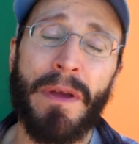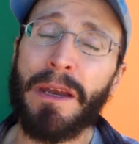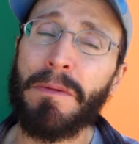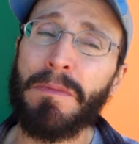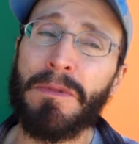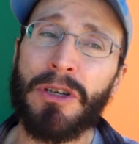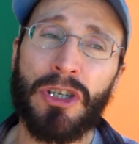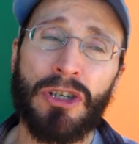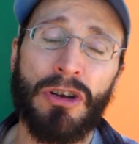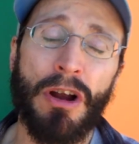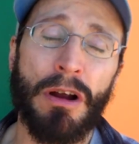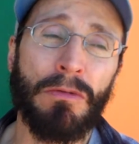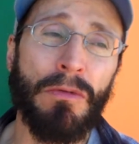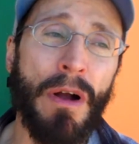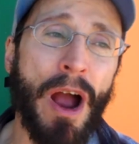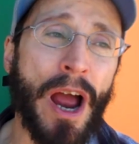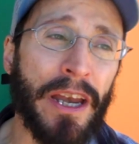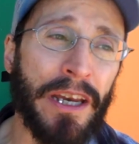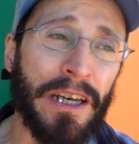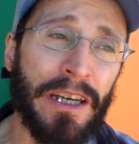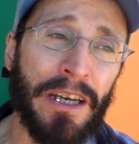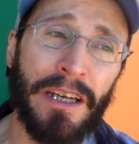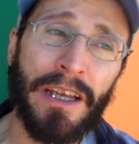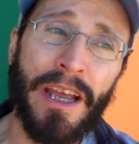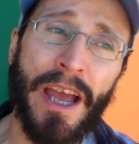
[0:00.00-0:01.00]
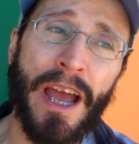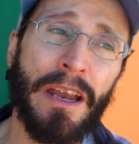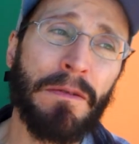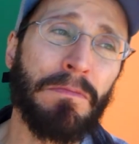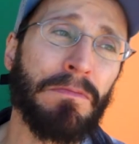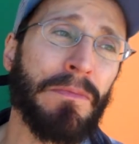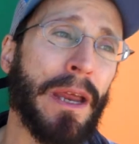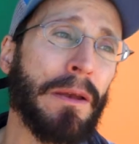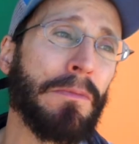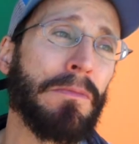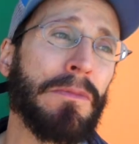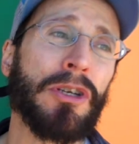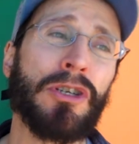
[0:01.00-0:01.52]
made me start writing again,
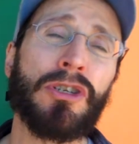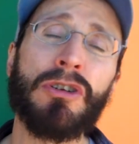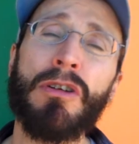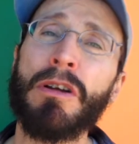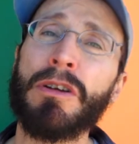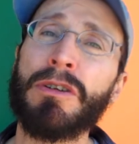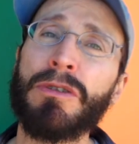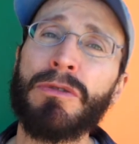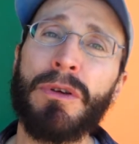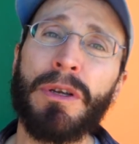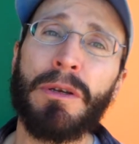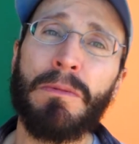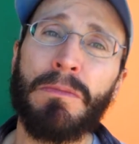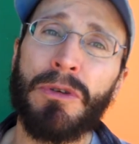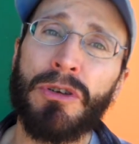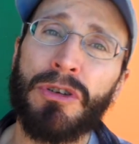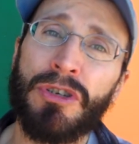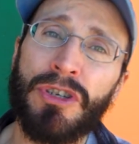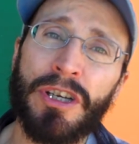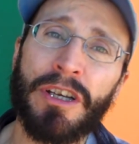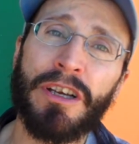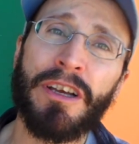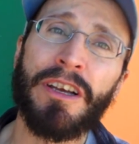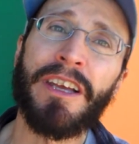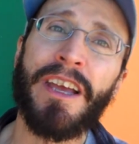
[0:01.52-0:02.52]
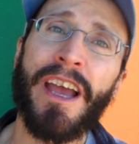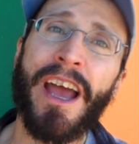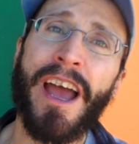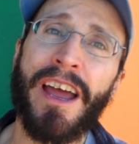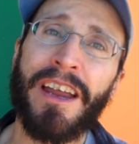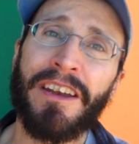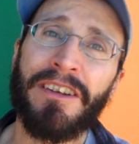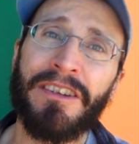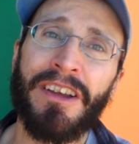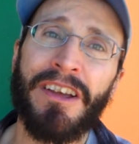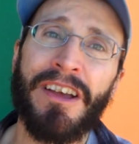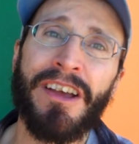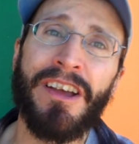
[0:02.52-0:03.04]
made me start doing music
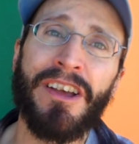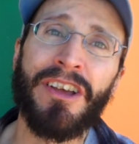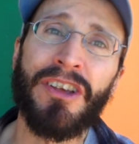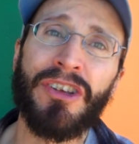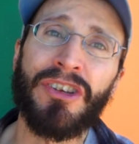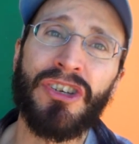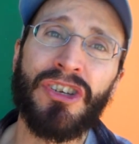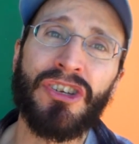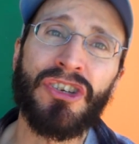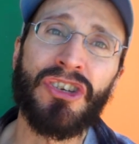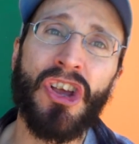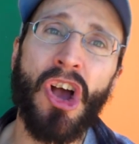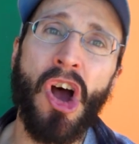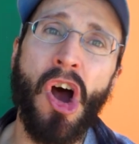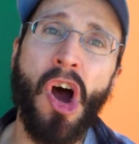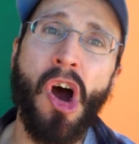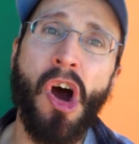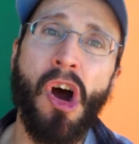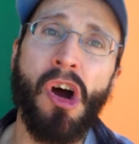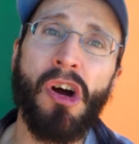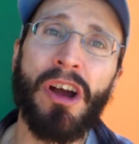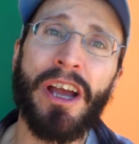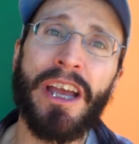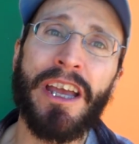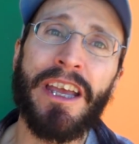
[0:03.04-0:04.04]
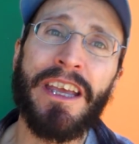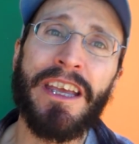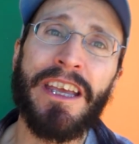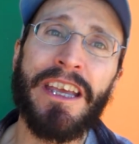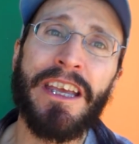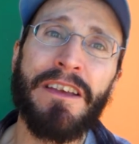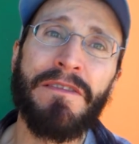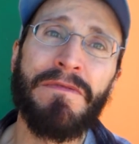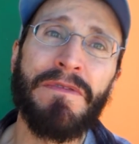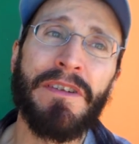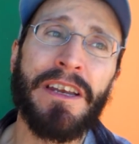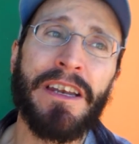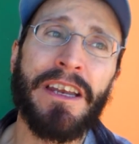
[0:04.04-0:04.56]
again. So
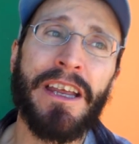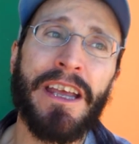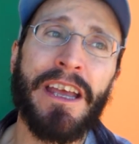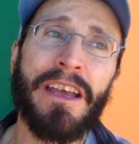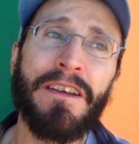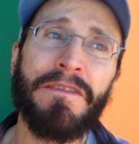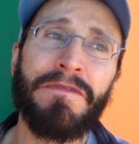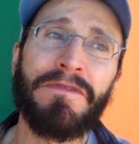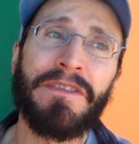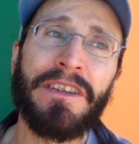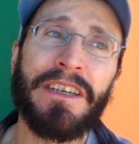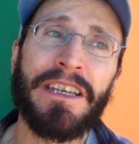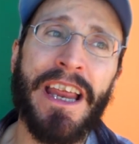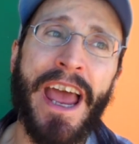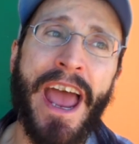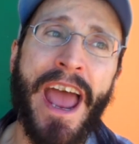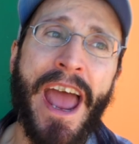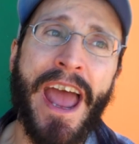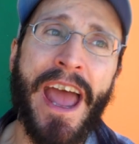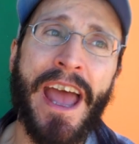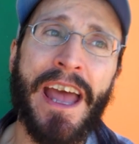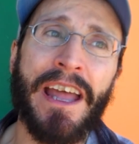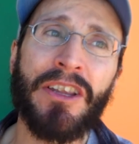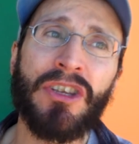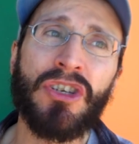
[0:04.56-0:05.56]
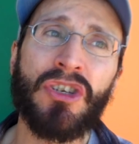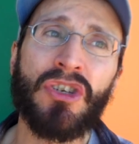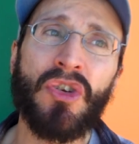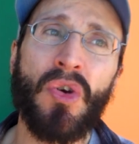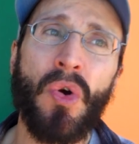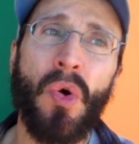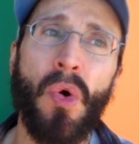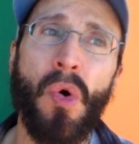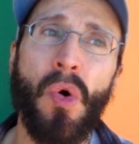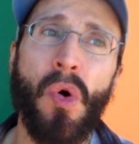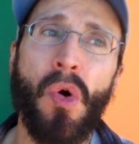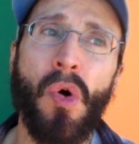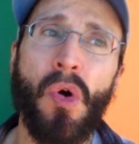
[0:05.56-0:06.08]
even if dance
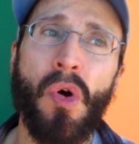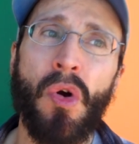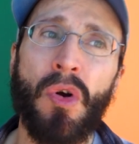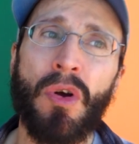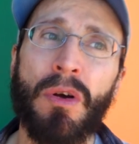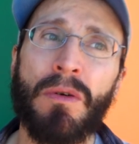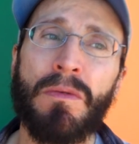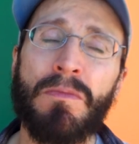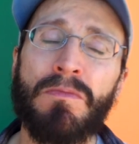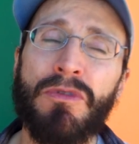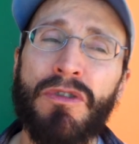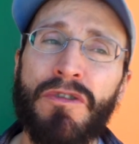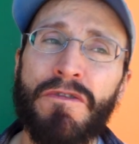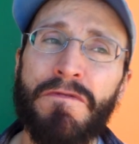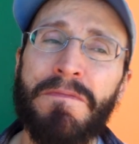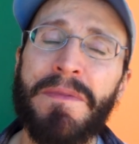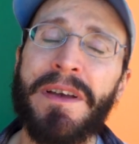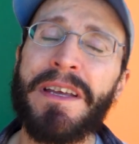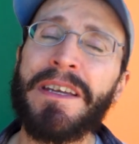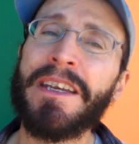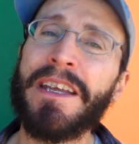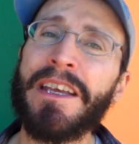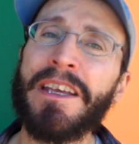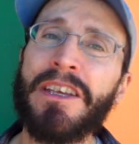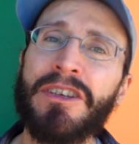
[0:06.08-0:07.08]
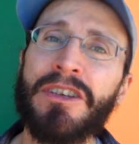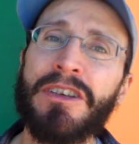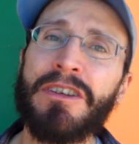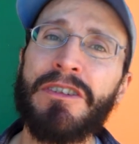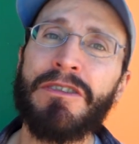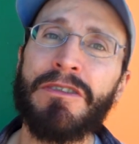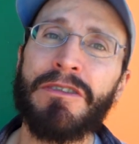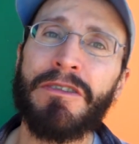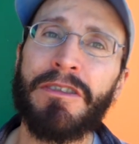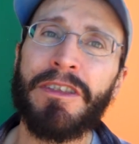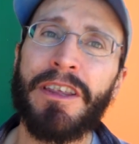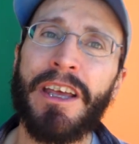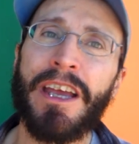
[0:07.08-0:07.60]
or movement isn't
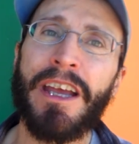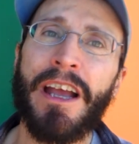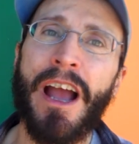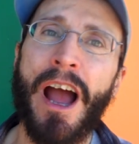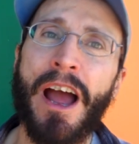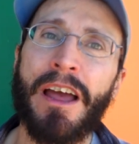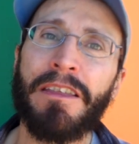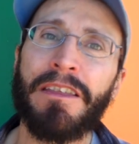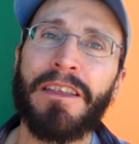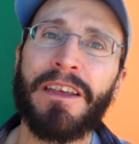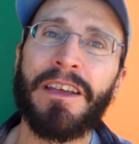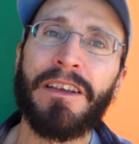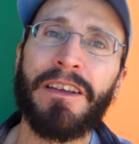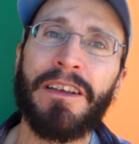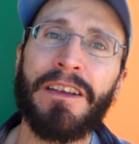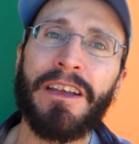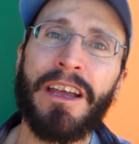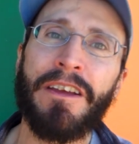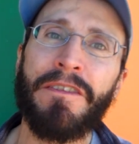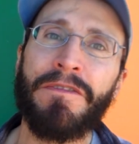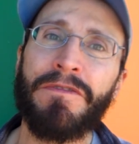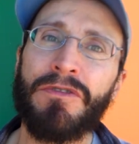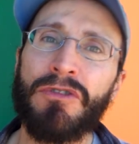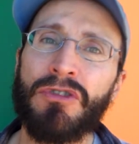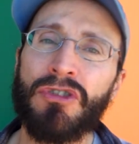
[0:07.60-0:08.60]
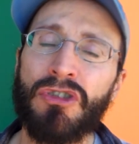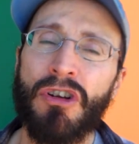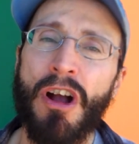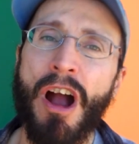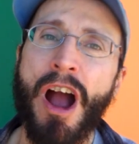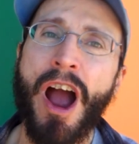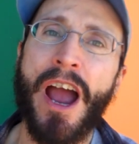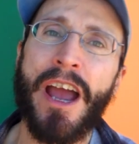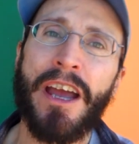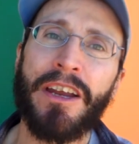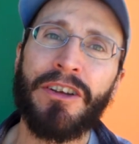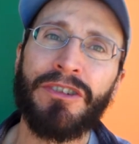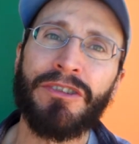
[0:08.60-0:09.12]
your thing, I think if you
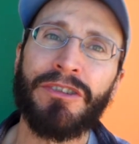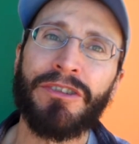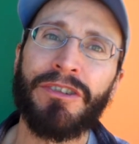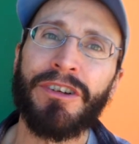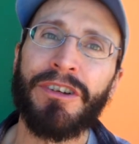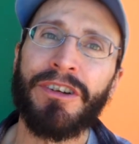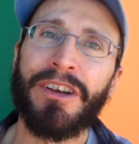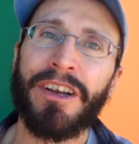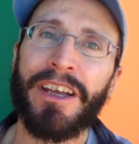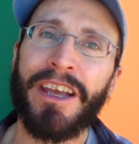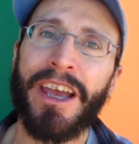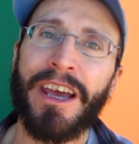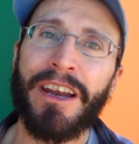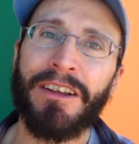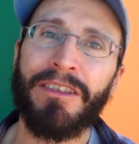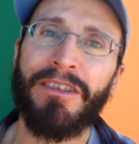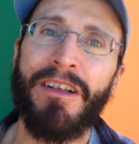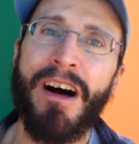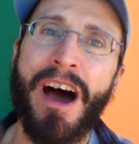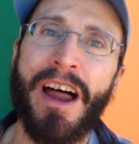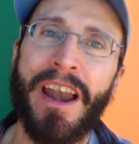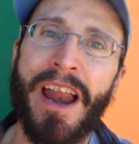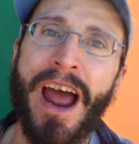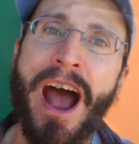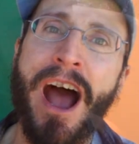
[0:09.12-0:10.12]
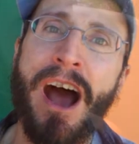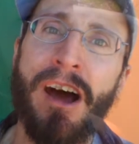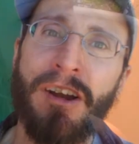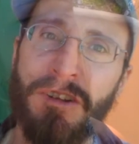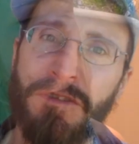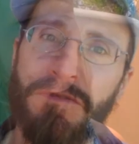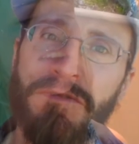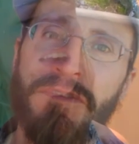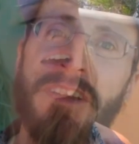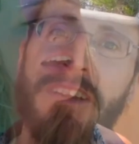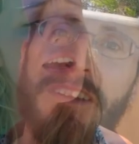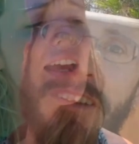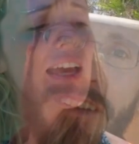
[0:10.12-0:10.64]
try it, you're going to get a lot out
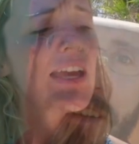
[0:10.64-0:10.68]
of it.